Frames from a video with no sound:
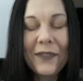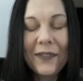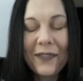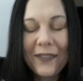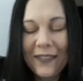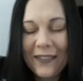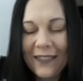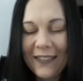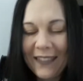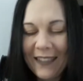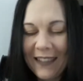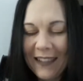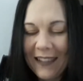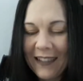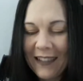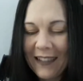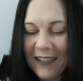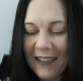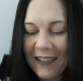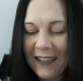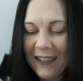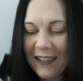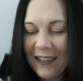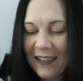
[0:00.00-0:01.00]

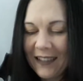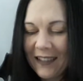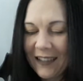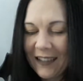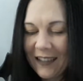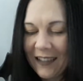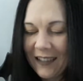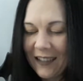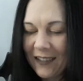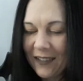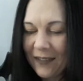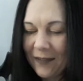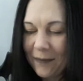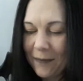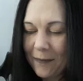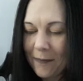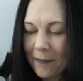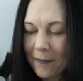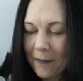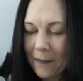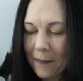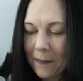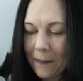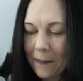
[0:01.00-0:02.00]

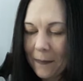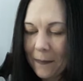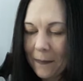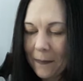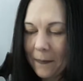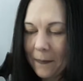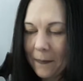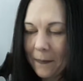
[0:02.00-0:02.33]
No one is speaking in this clip.